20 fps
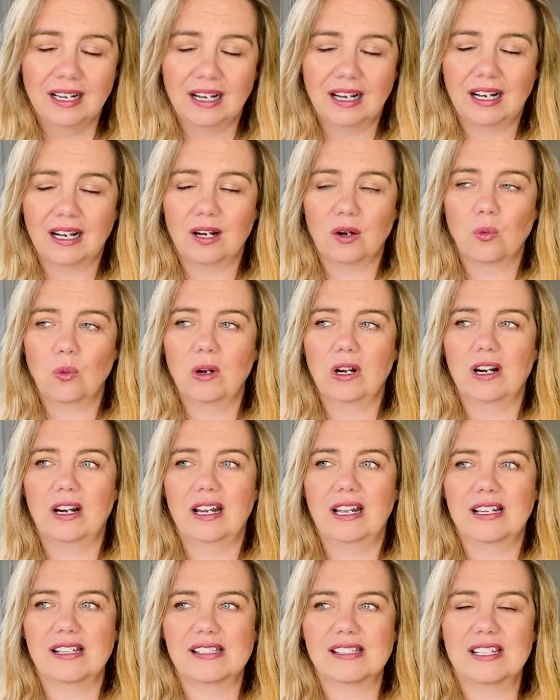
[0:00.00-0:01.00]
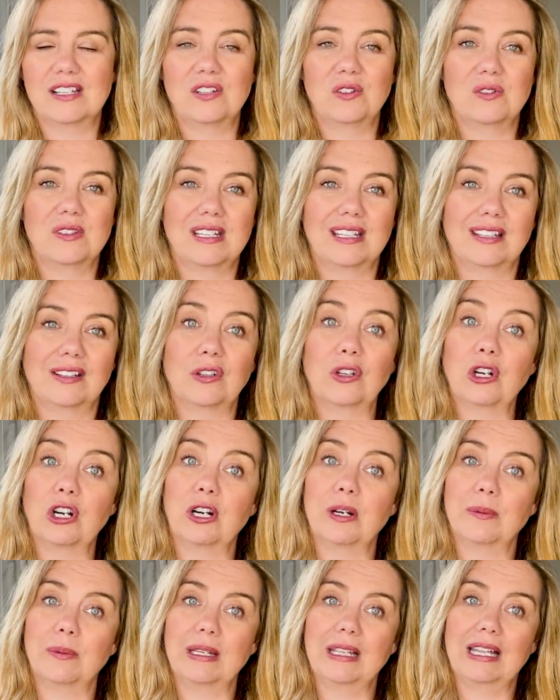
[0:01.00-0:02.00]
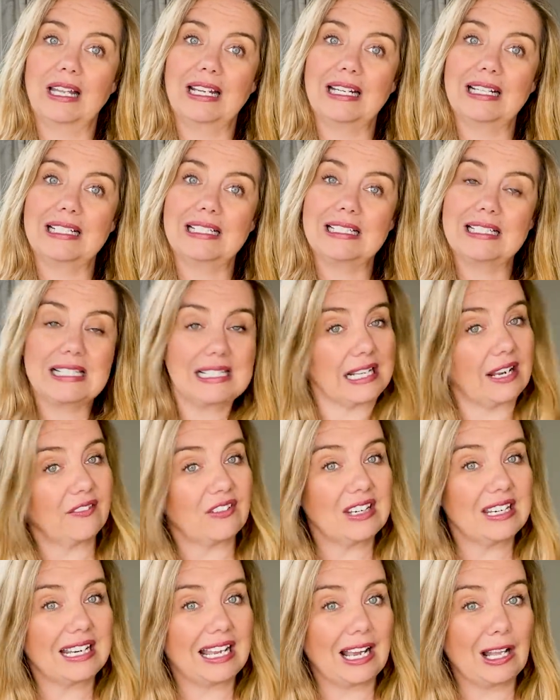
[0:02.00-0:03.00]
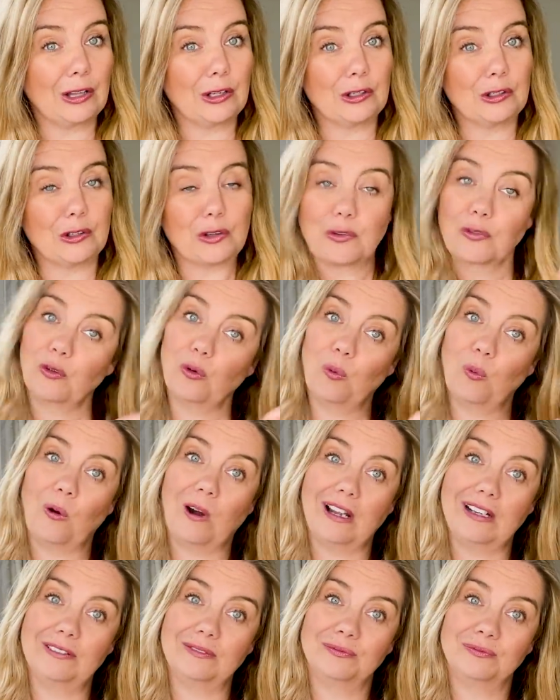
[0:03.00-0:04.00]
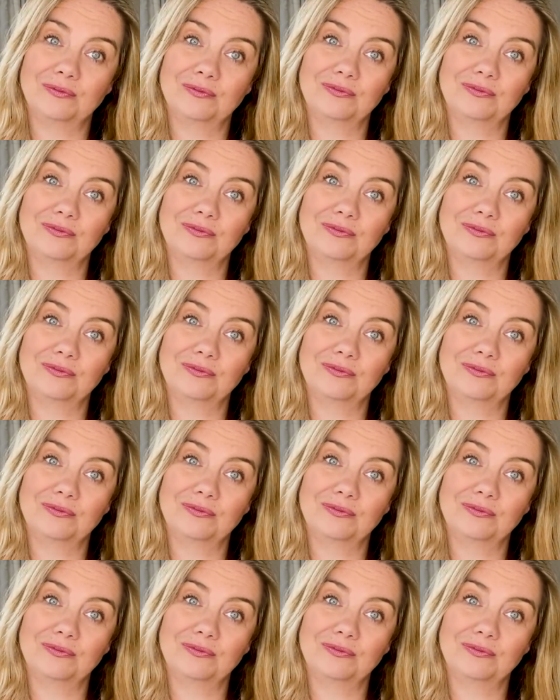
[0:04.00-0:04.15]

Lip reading: Whereas in New Zealand, they're gonna be like $7 for one.